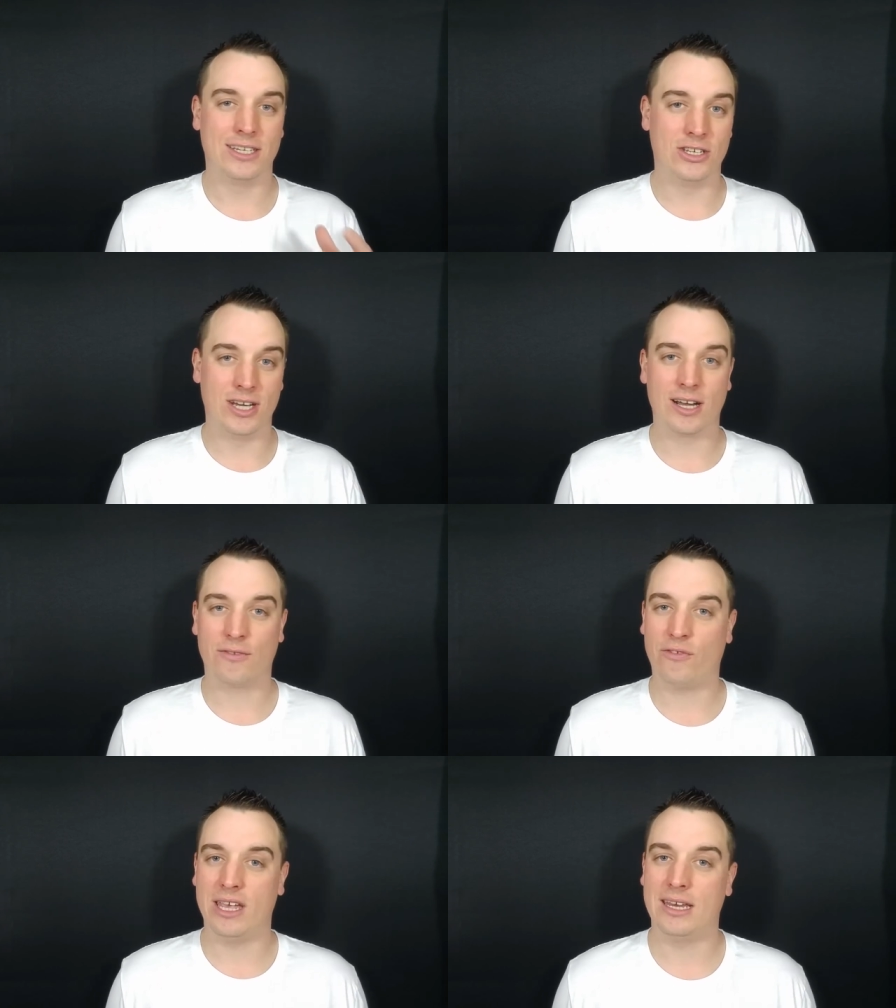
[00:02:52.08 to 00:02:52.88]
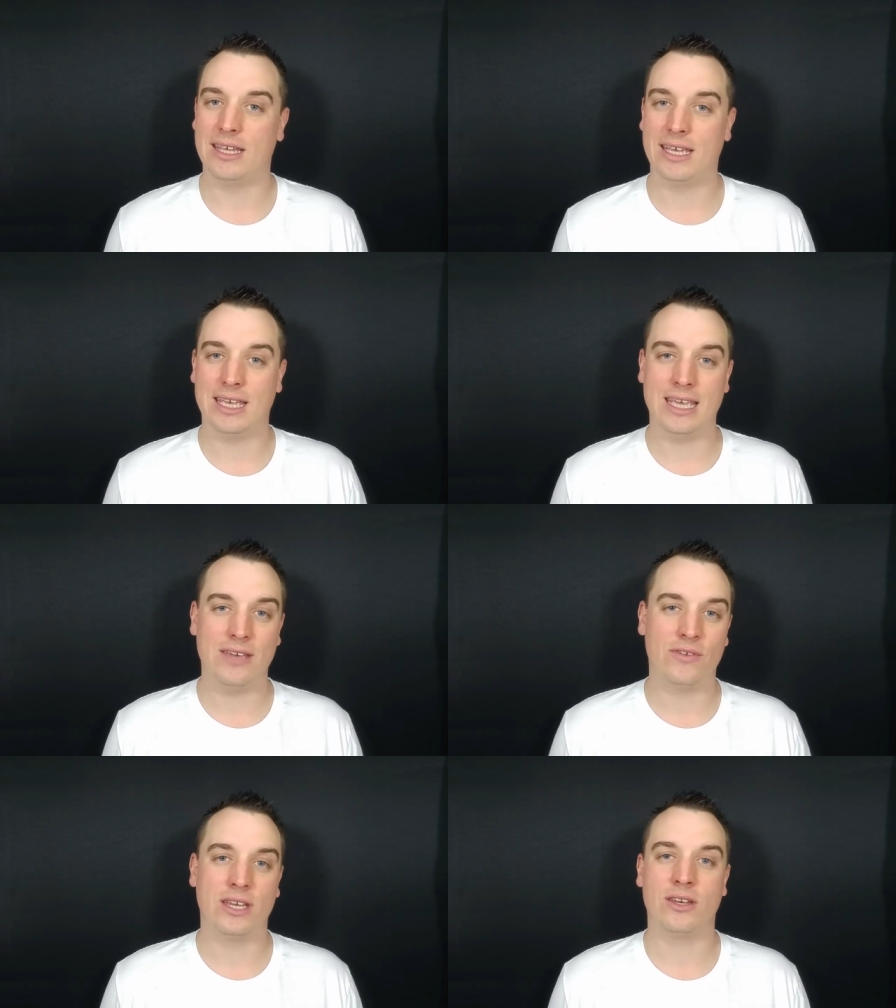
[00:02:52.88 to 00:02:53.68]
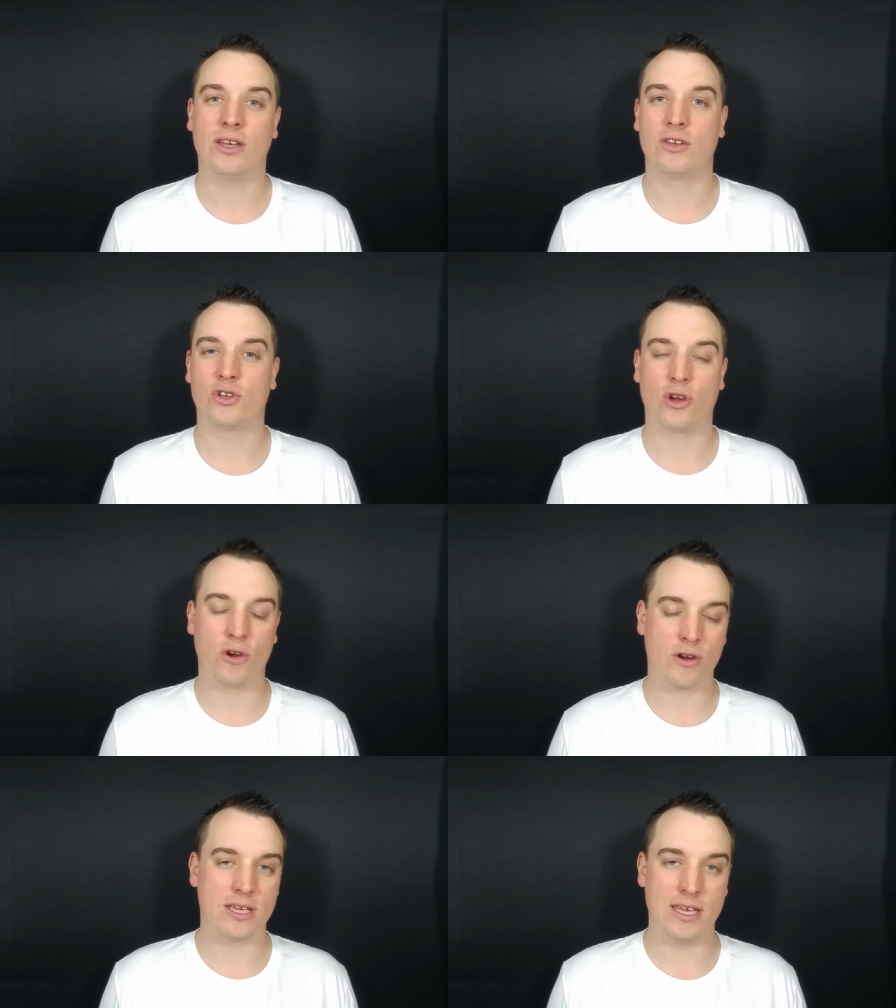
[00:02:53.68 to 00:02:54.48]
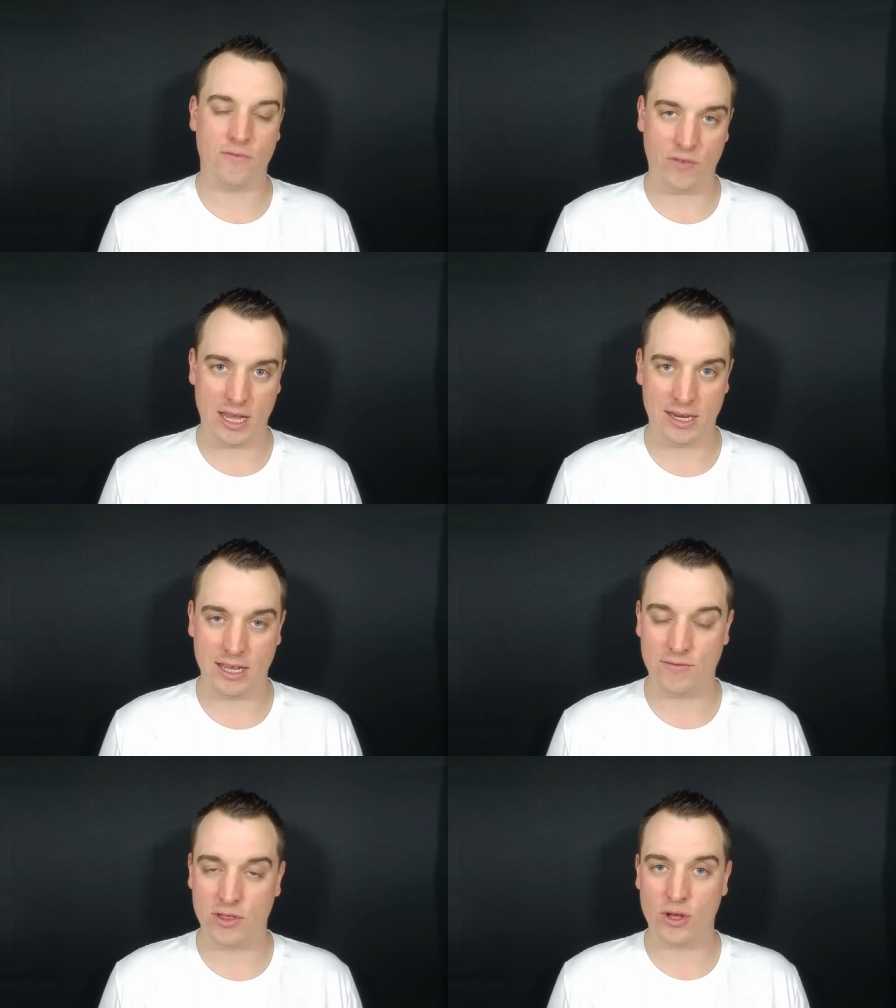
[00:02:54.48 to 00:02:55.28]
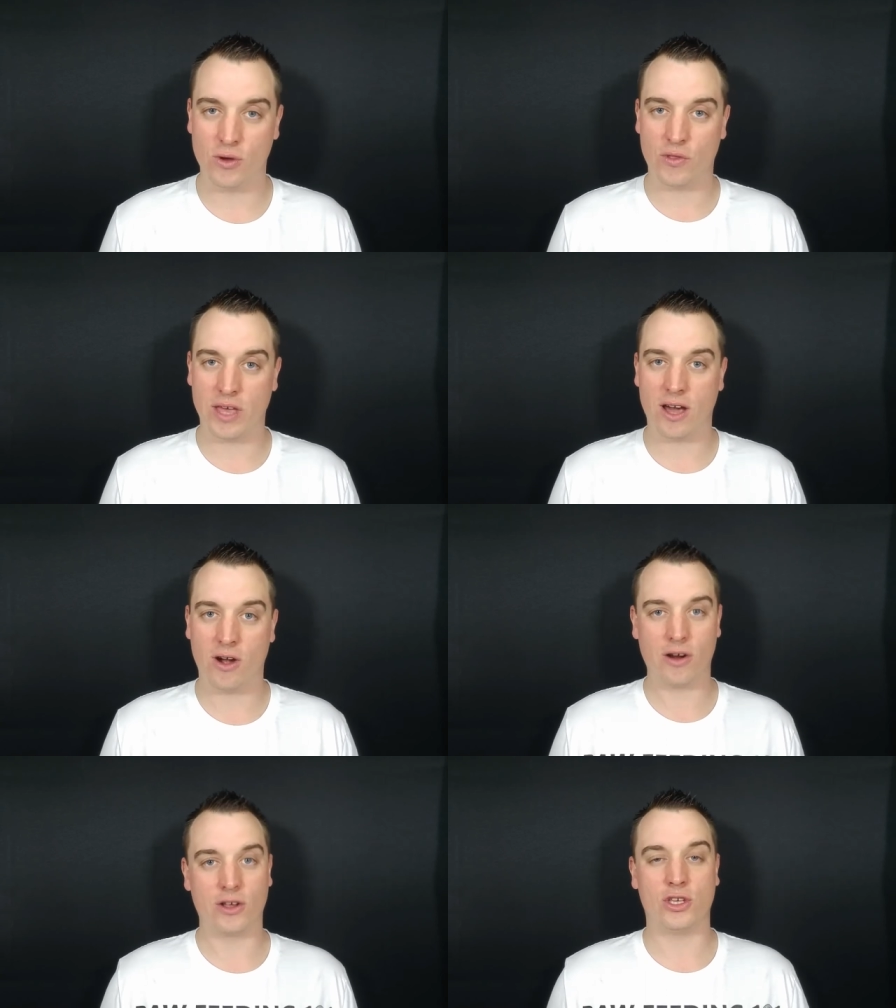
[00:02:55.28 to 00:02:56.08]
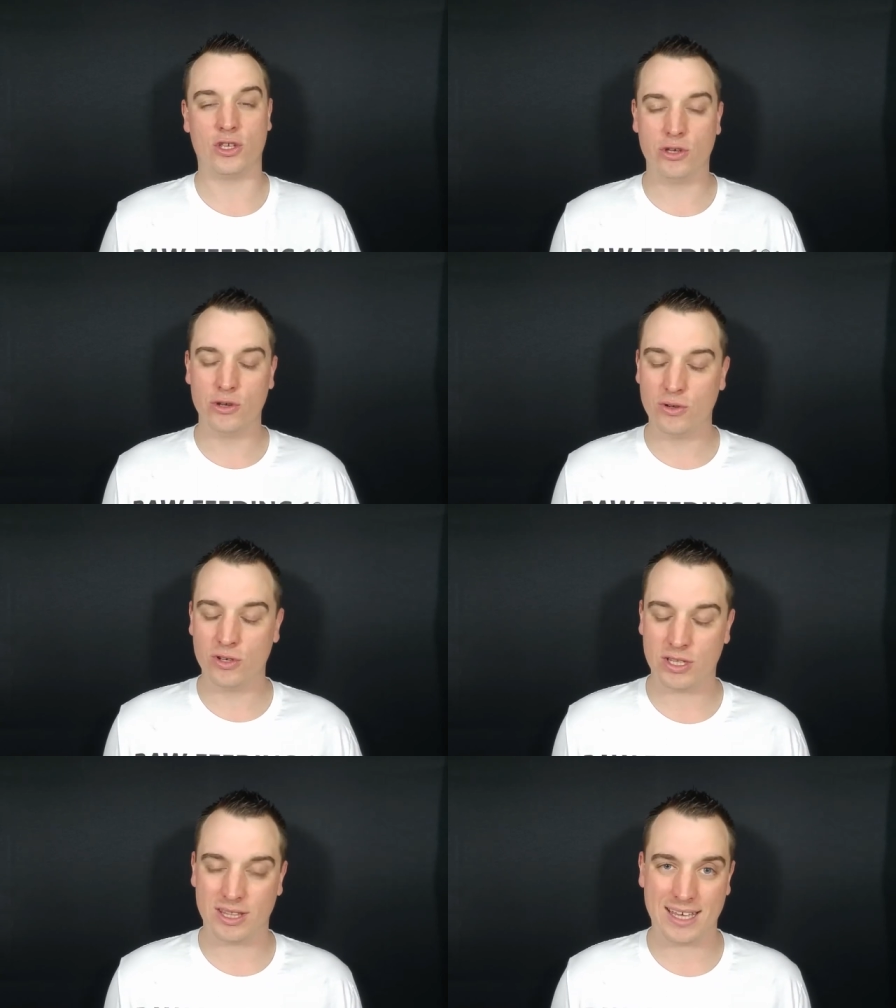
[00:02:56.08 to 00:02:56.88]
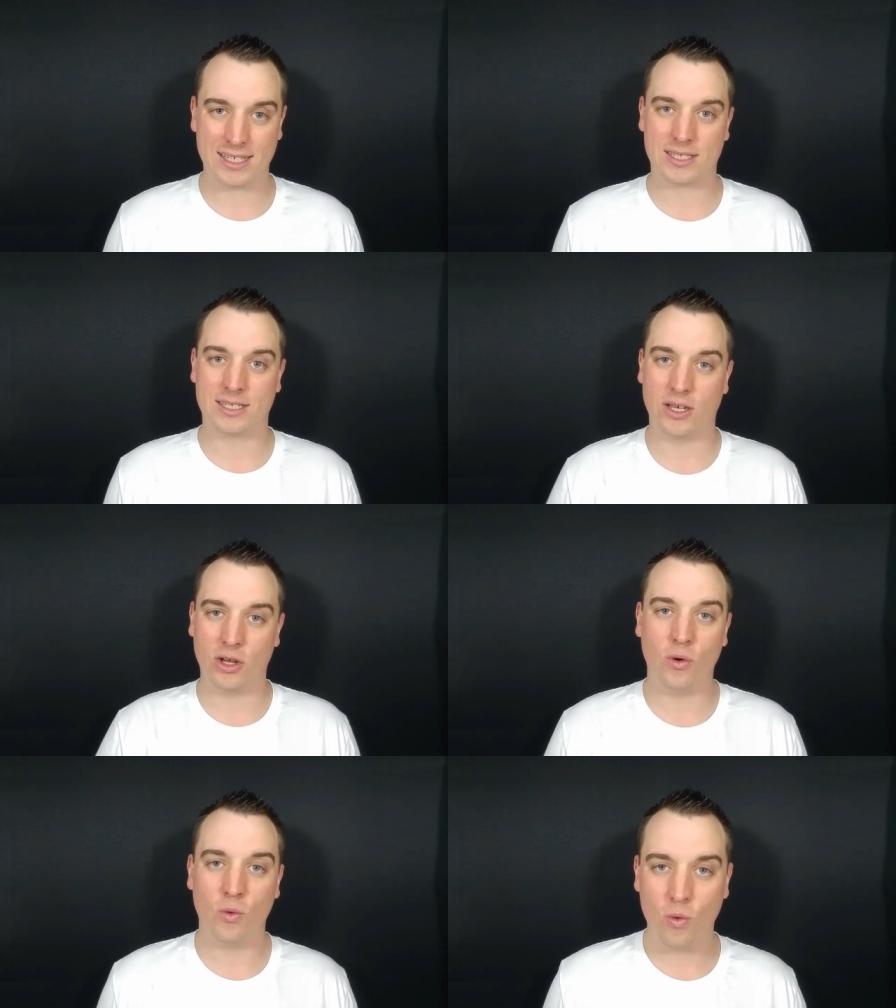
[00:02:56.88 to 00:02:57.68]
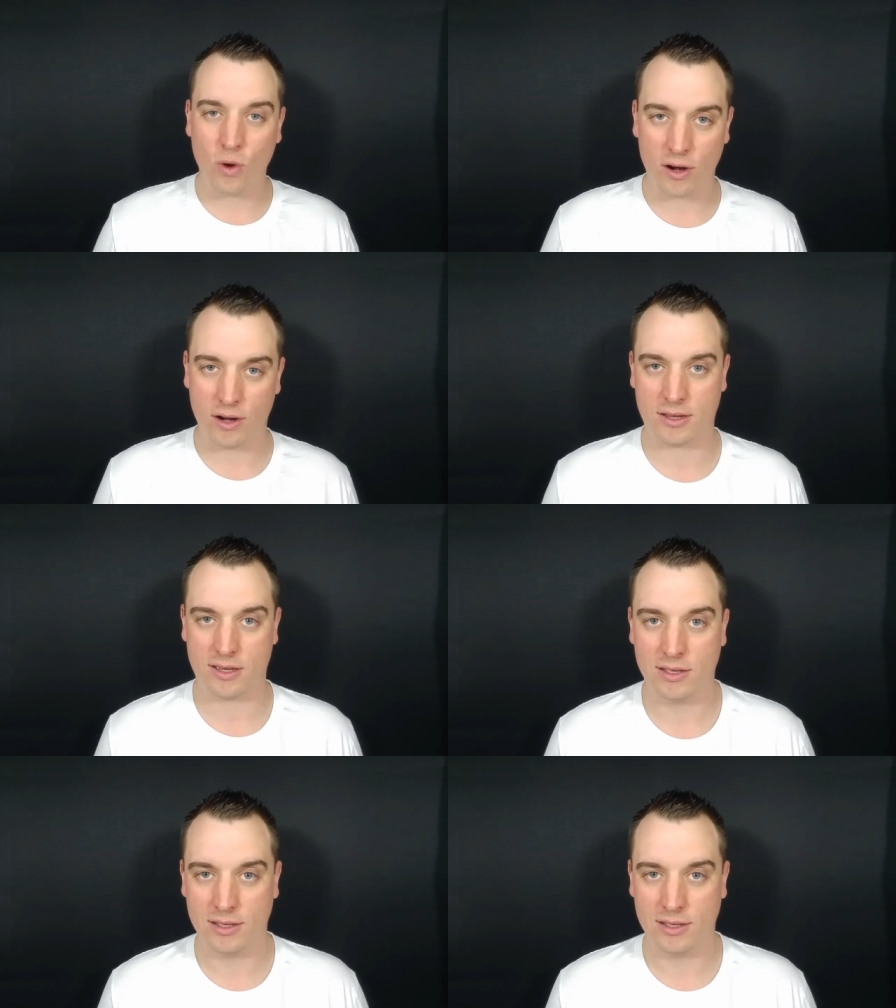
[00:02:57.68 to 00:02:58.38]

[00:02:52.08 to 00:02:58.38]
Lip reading: duck feet, even turkey feet. Even though they are huge, they still work.